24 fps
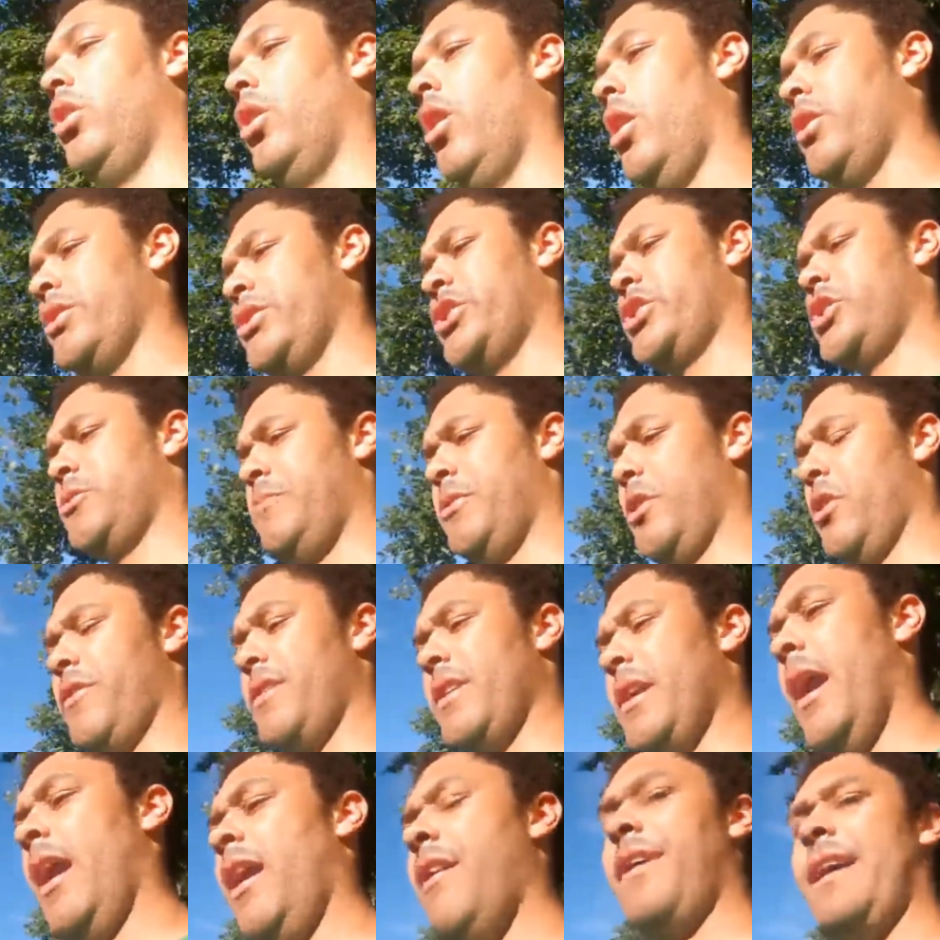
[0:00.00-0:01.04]
lost. But on
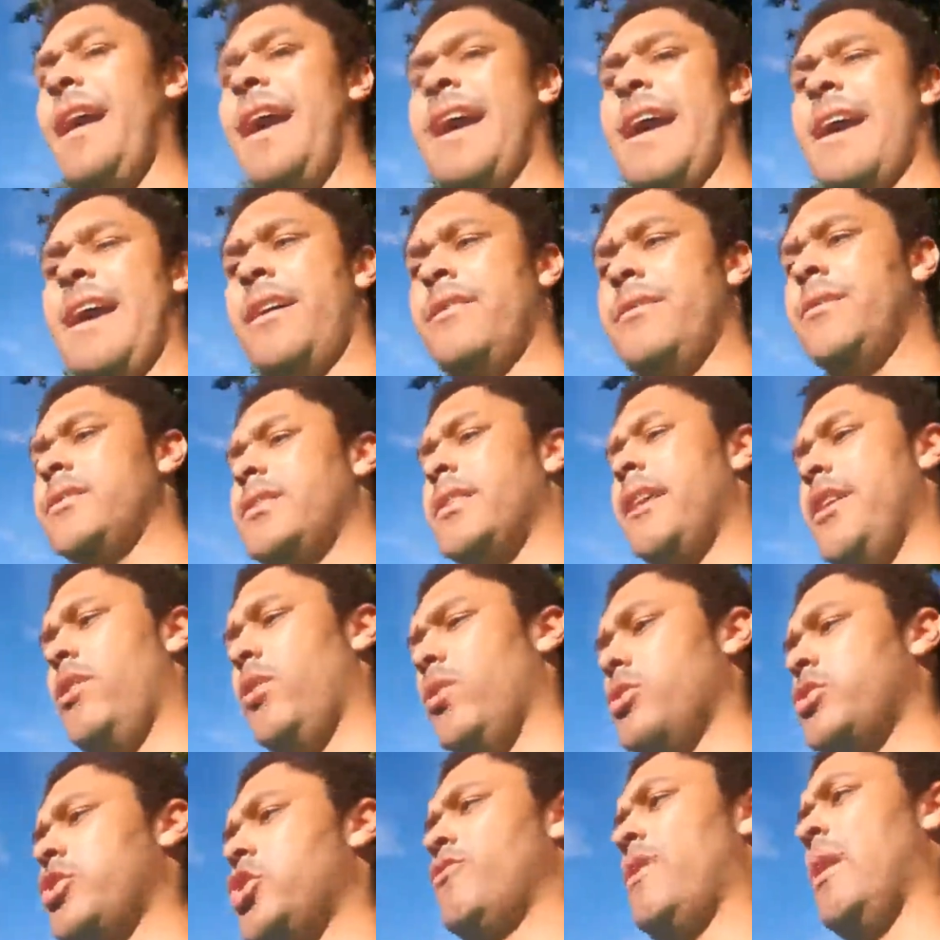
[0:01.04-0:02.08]
the other hand, it
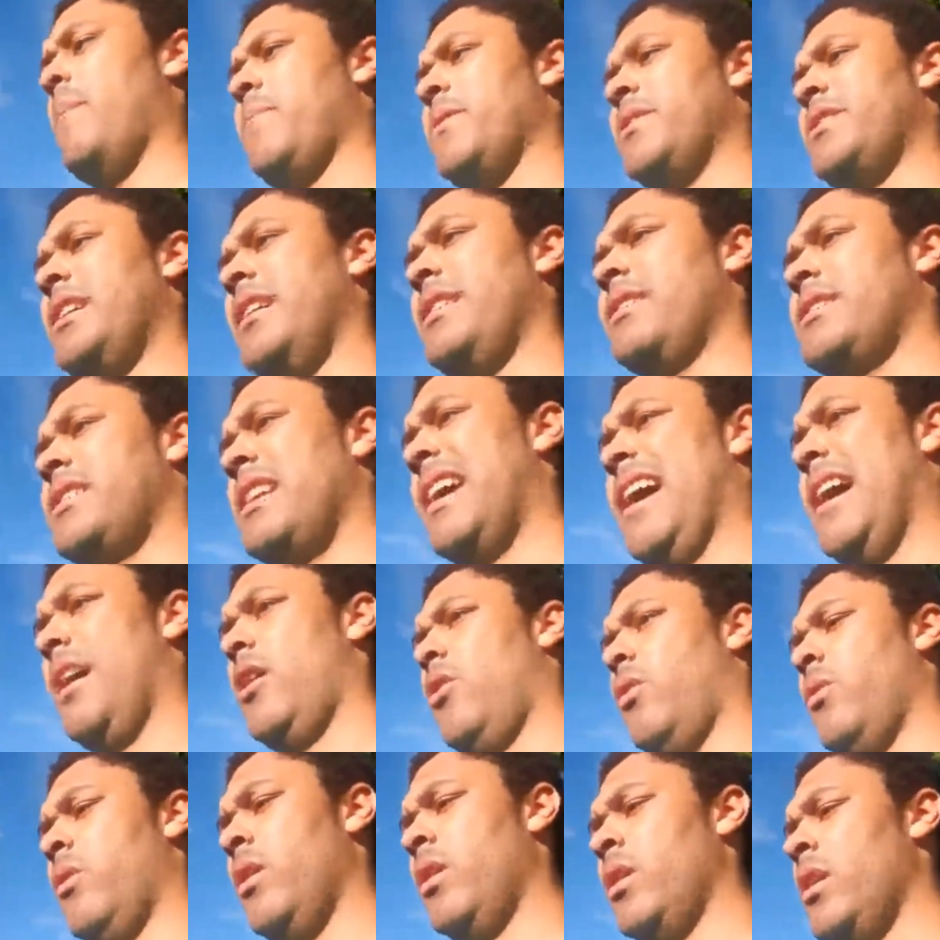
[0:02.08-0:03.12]
also represents
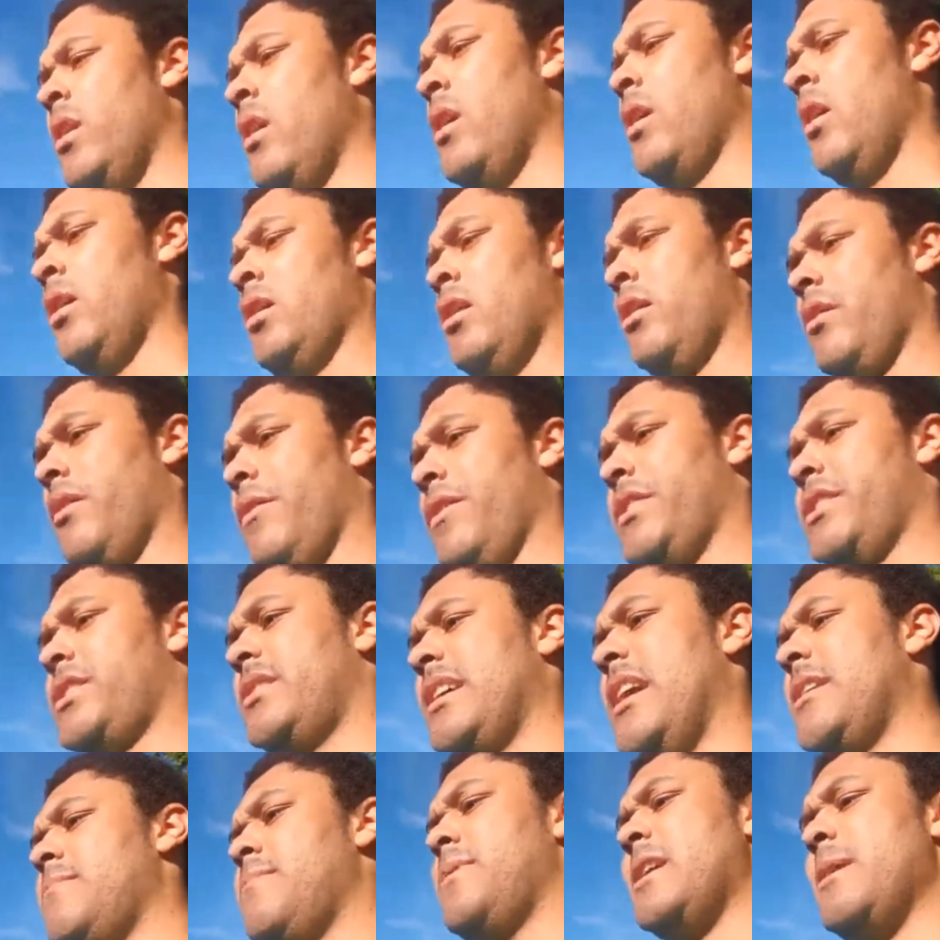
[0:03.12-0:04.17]
how the
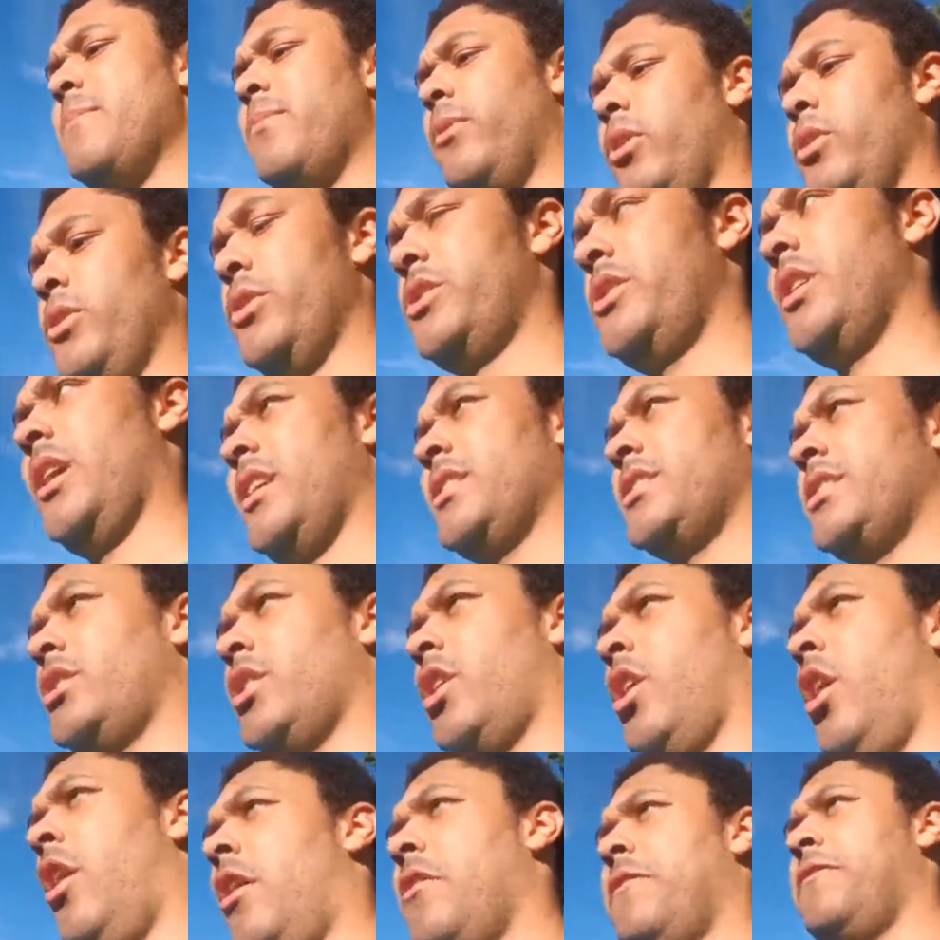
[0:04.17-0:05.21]
same people who started
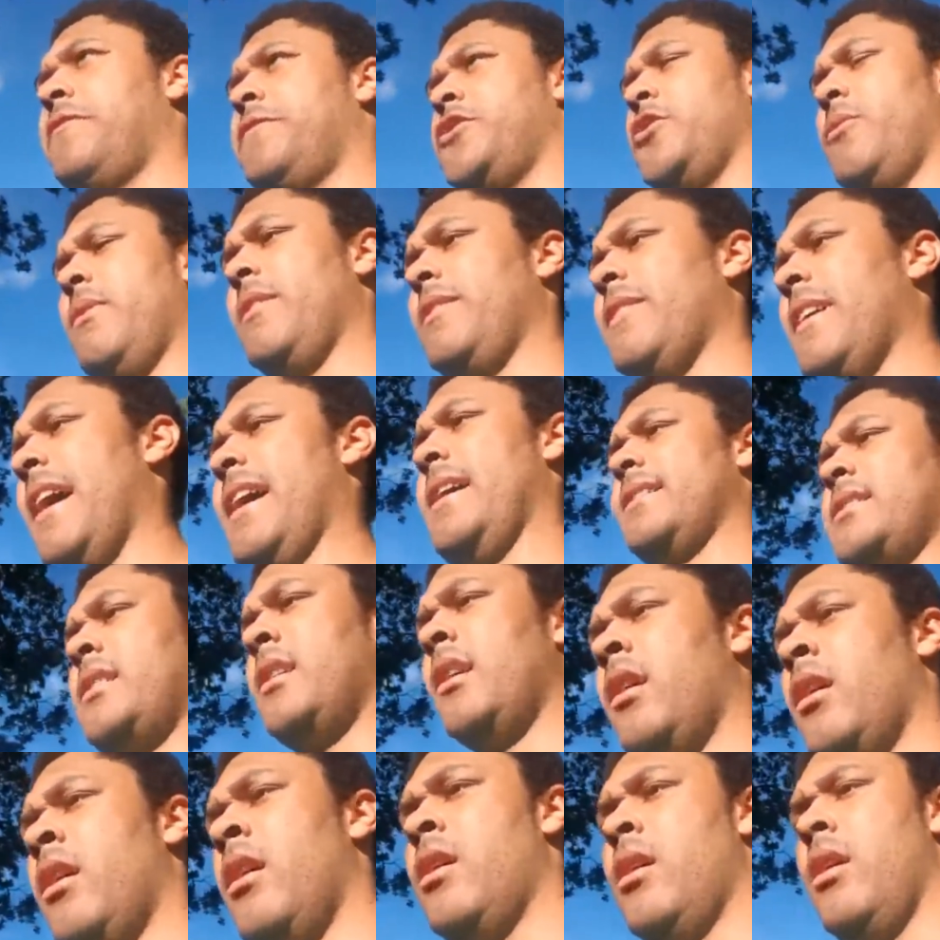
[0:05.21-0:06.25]
off doing that
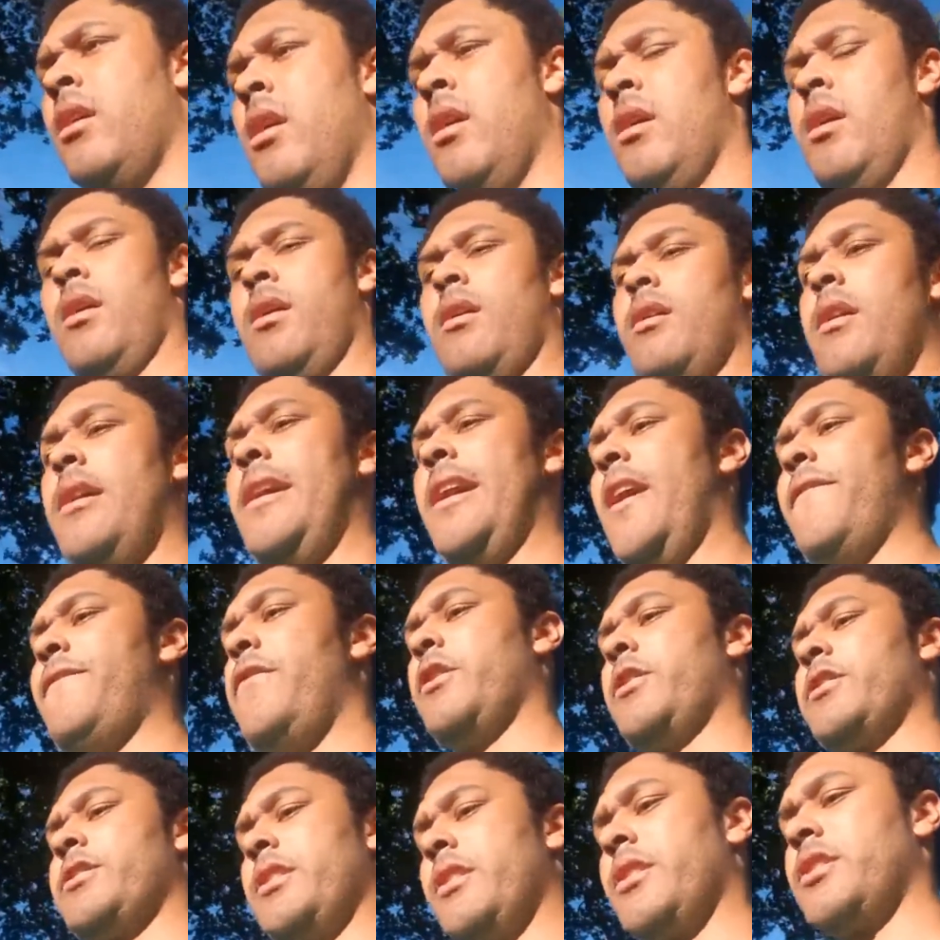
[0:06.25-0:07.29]
are now
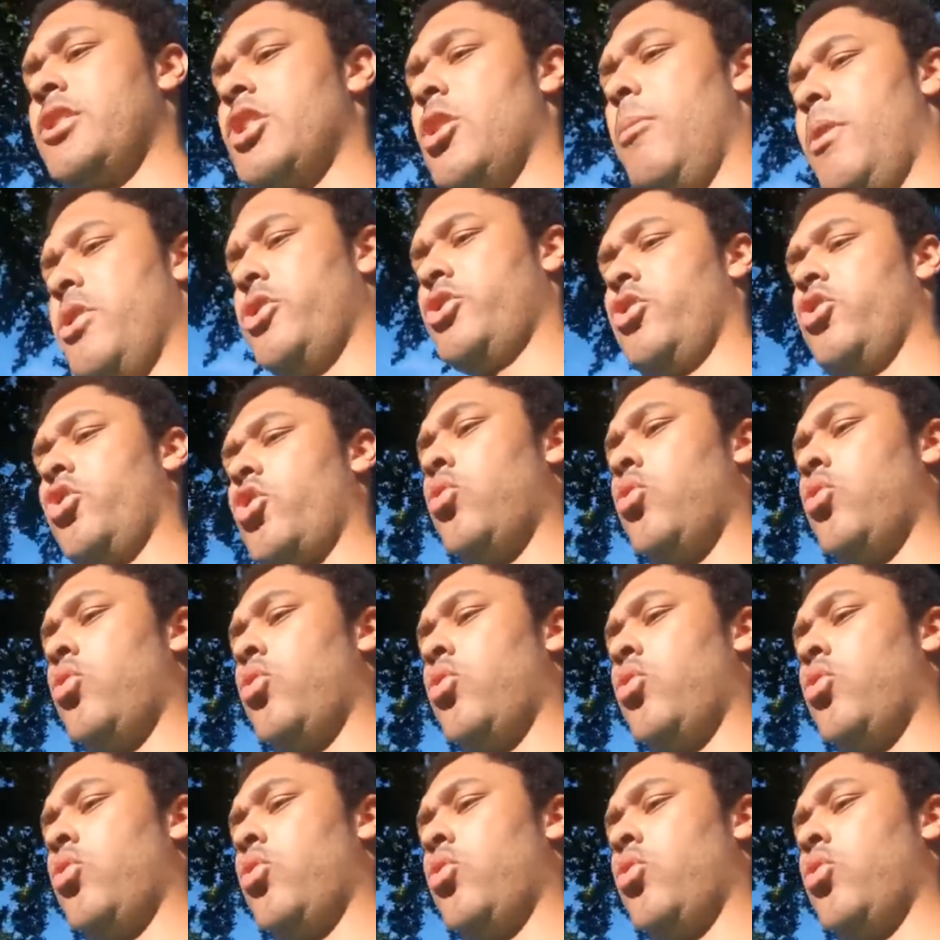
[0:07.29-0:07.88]
focusing so much on